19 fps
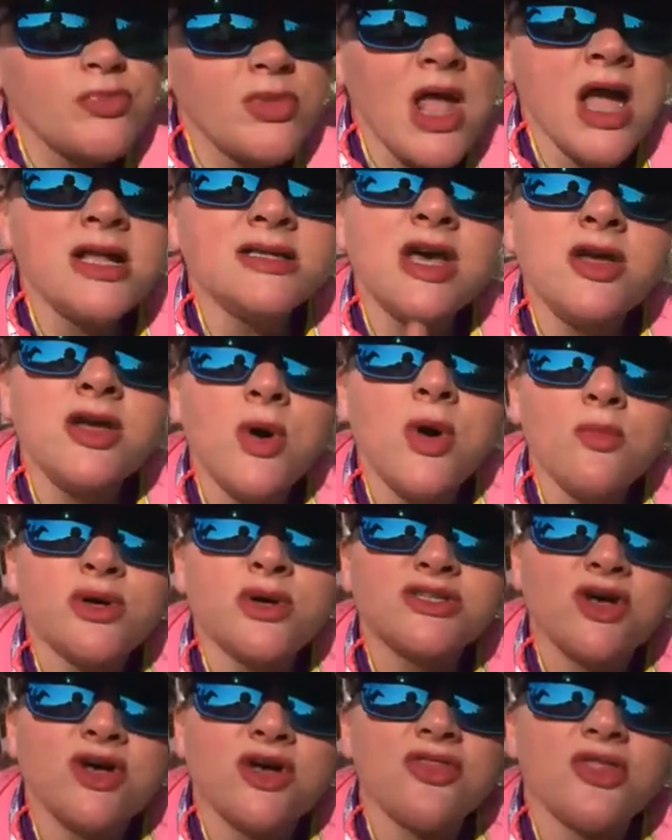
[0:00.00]
I'll tell you what
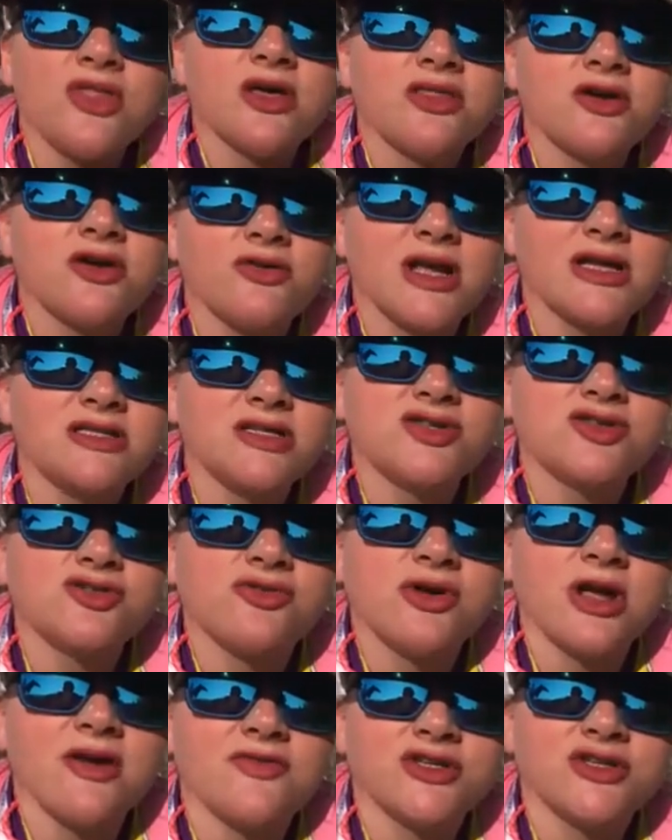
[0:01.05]
was on, the greatest
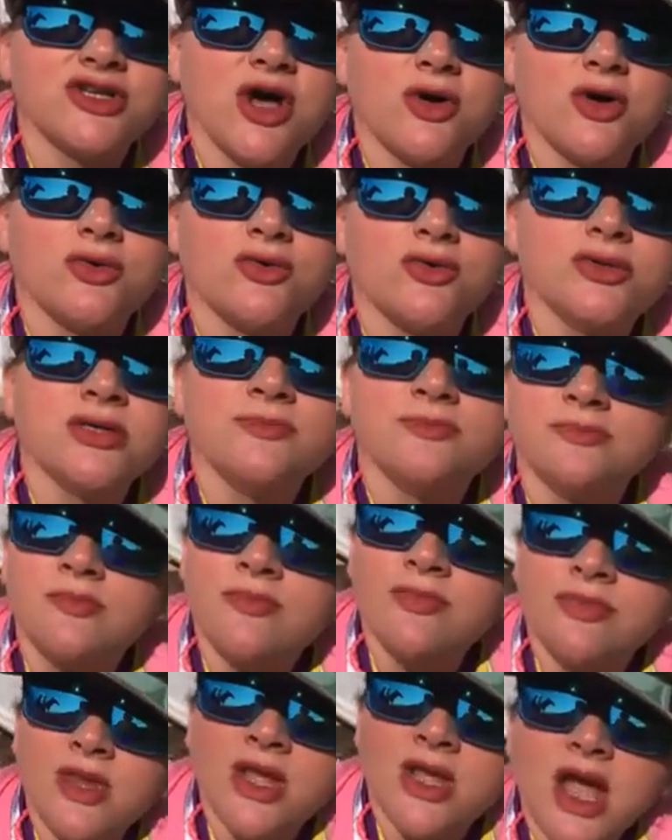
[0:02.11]
story ever told.
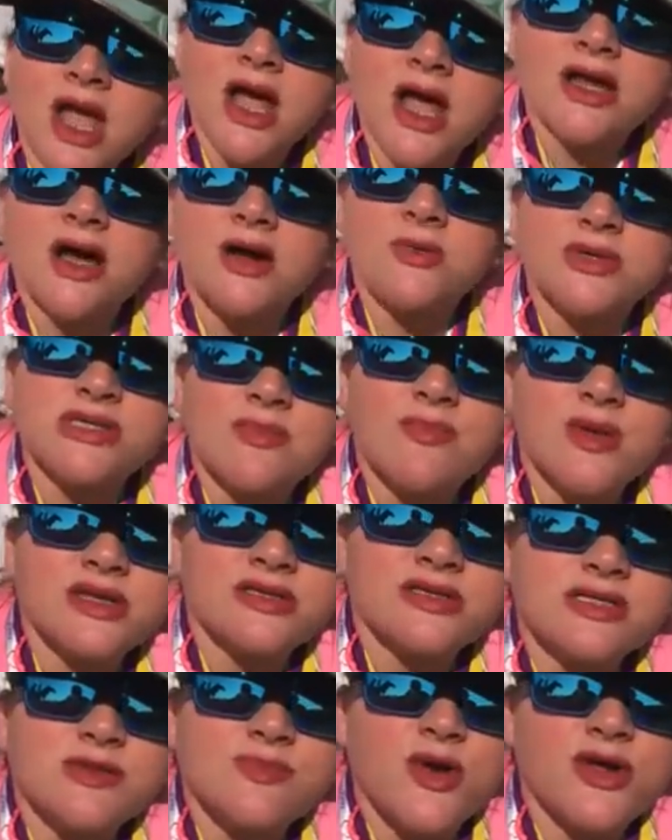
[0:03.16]
And I was a bit
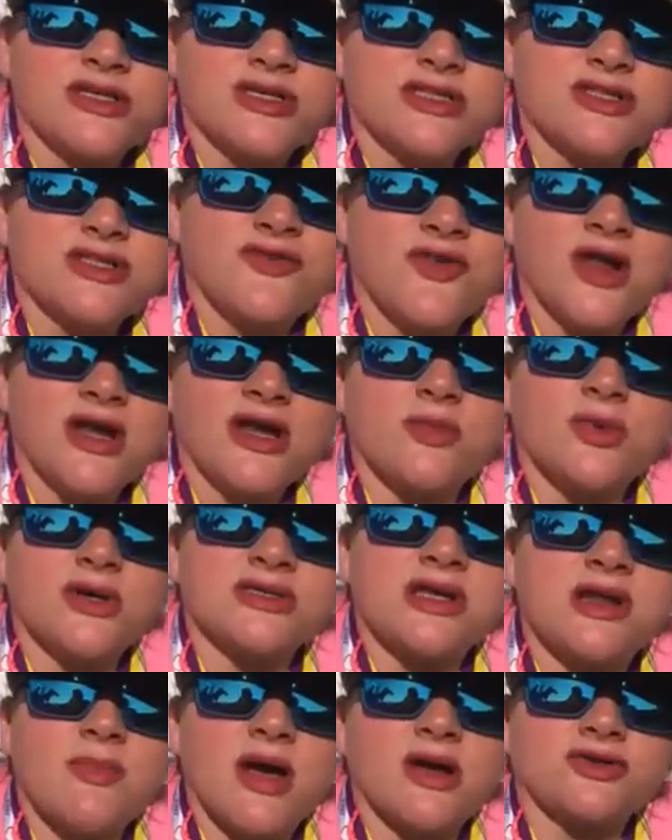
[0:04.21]
disappointed to find it
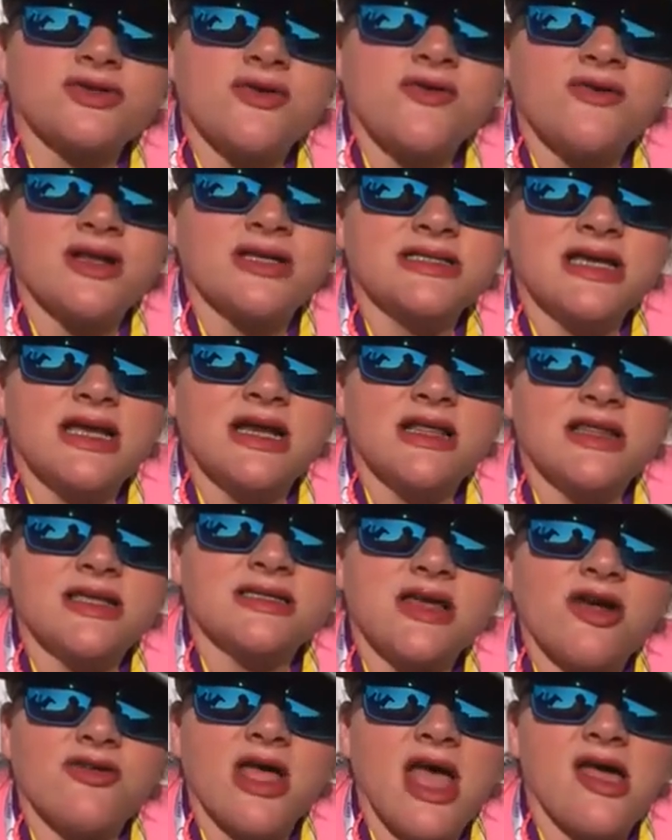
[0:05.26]
wasn't about Torvald and Dean in the
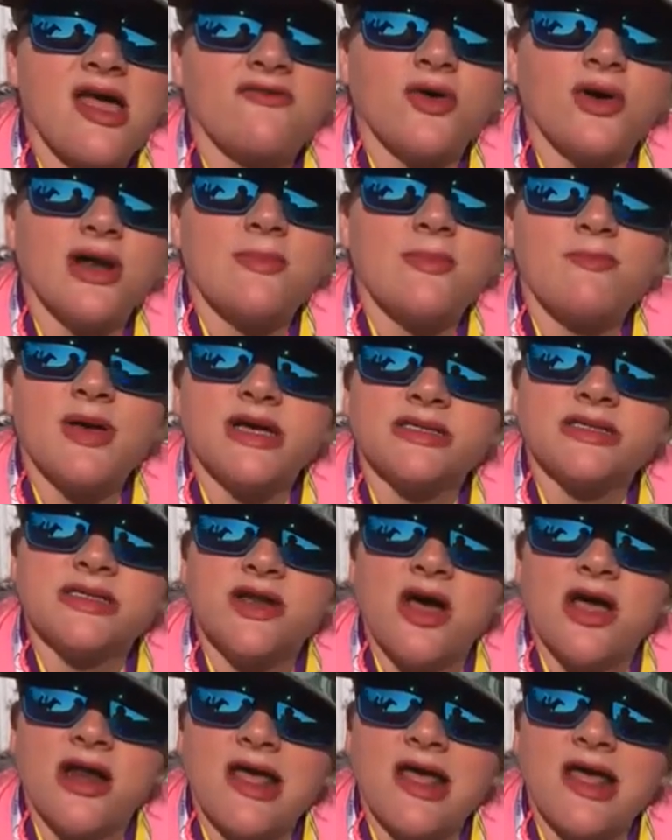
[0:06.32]
Sarajevo Olympics in